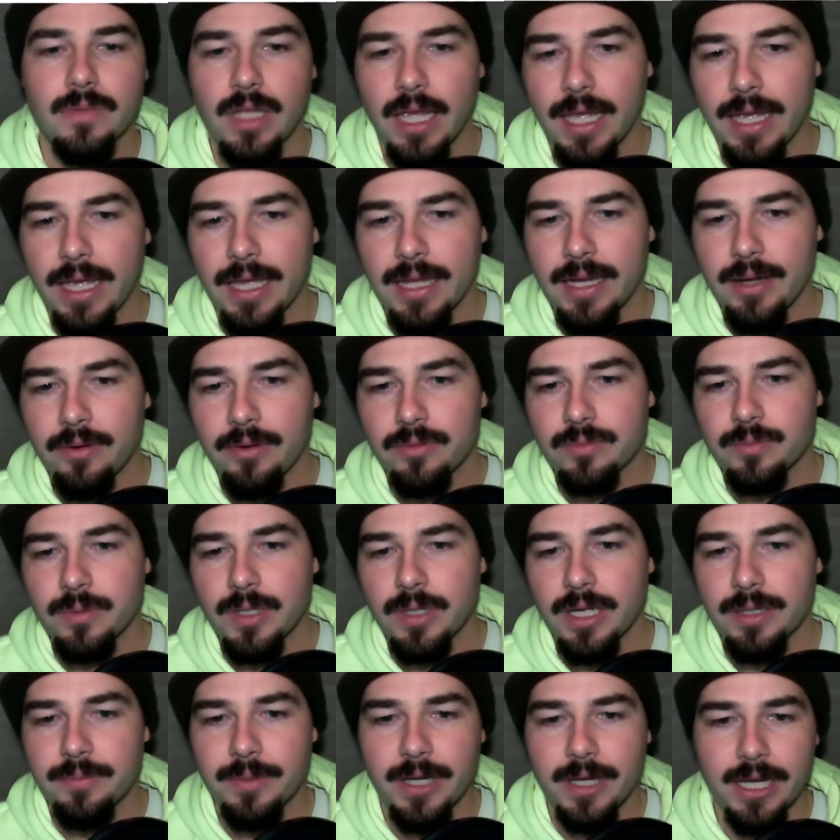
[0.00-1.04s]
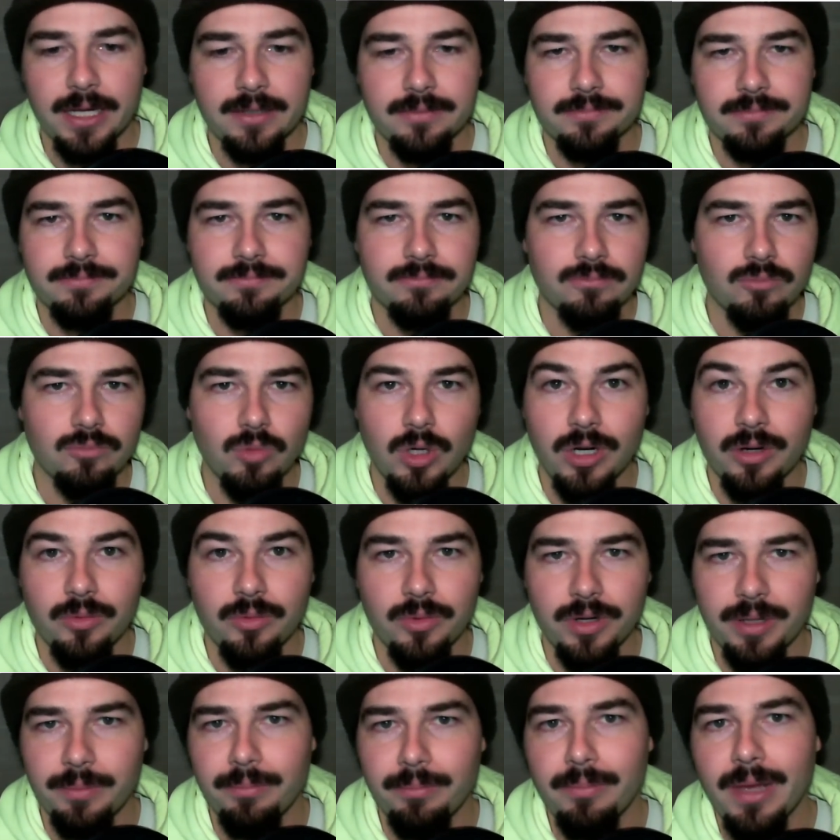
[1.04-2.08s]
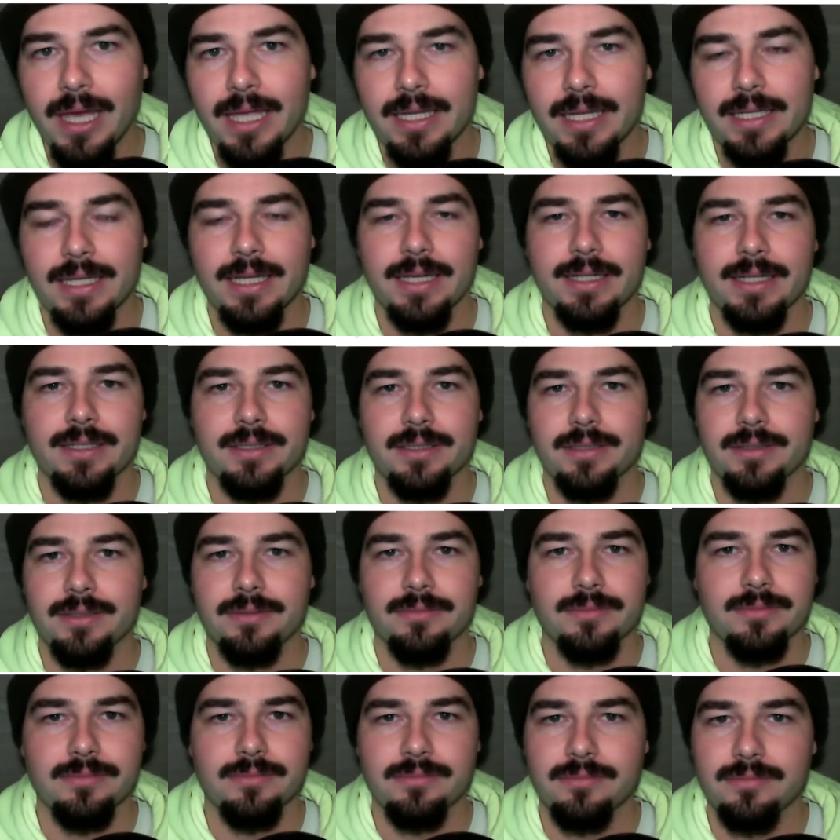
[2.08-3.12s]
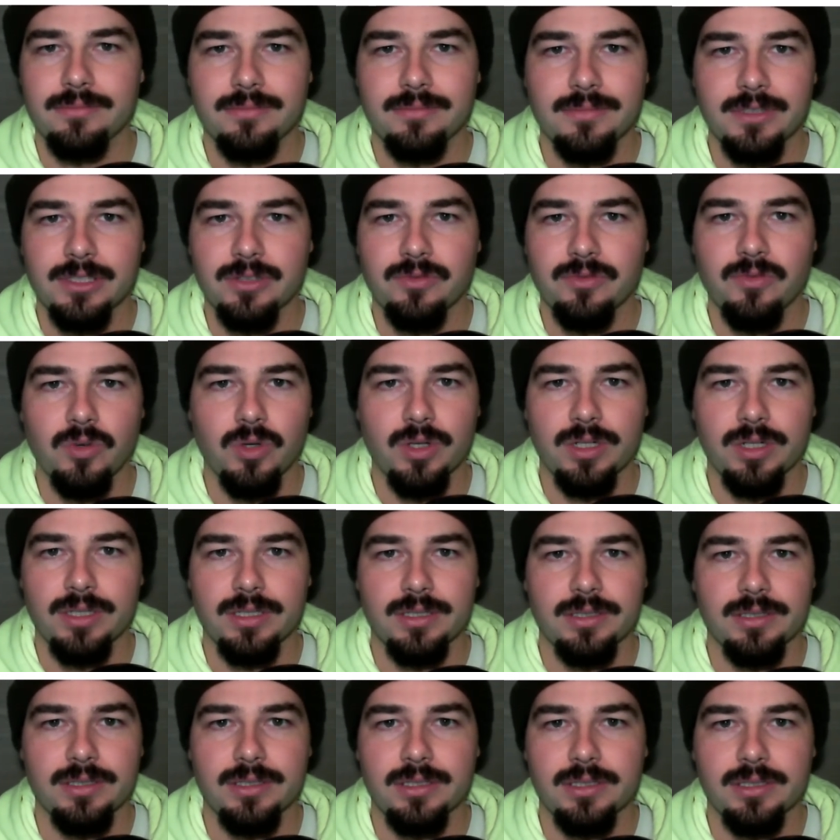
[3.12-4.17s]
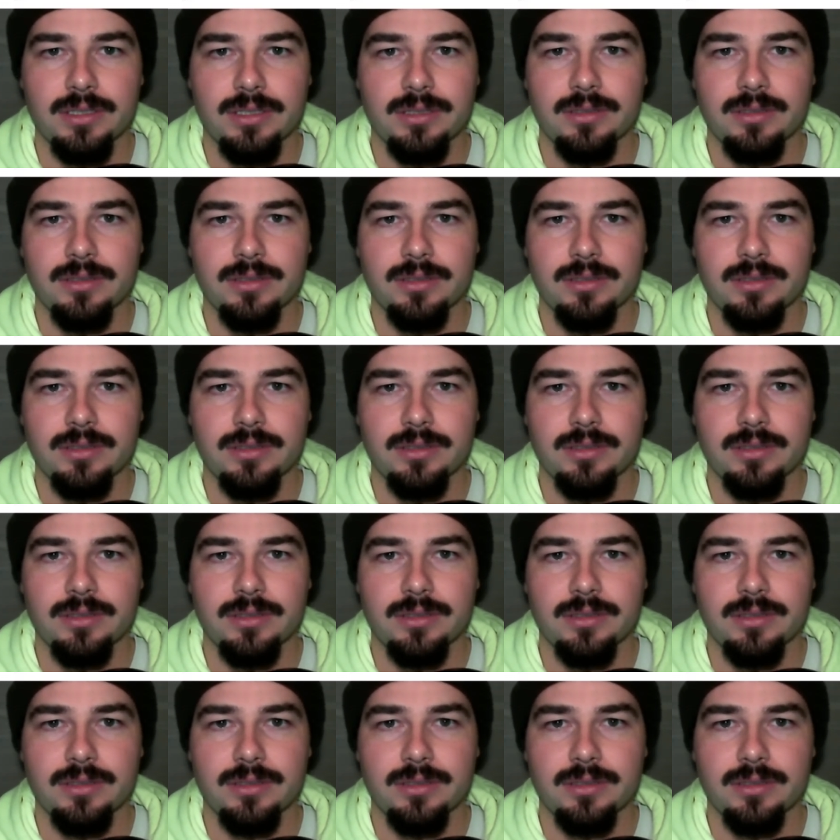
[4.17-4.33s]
And I replied back, wondering what he meant, like, as far as